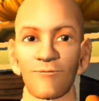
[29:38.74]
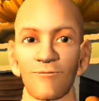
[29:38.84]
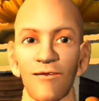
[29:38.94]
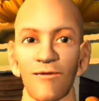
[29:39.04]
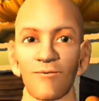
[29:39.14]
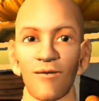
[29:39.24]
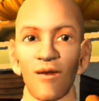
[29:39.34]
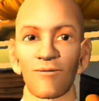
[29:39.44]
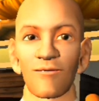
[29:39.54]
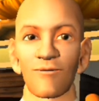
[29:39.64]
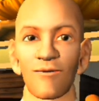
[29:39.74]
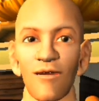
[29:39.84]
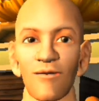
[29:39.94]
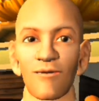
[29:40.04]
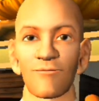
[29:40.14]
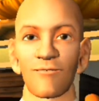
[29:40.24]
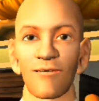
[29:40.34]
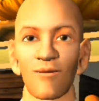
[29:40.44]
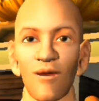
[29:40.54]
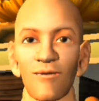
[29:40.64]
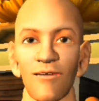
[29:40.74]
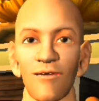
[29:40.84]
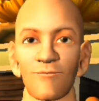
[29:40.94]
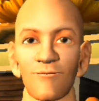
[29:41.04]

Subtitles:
I see someone here saying,